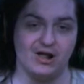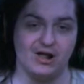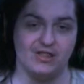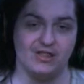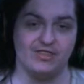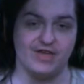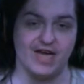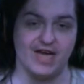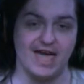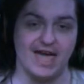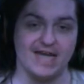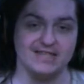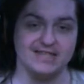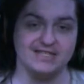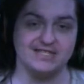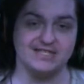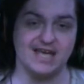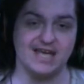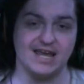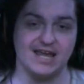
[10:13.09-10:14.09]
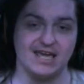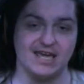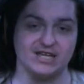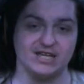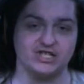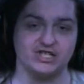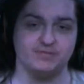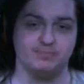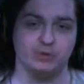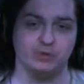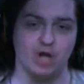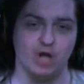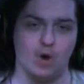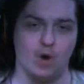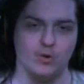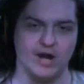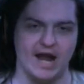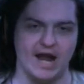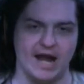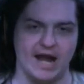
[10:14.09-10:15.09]
The headset
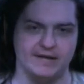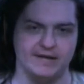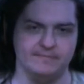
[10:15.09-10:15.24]
exploded.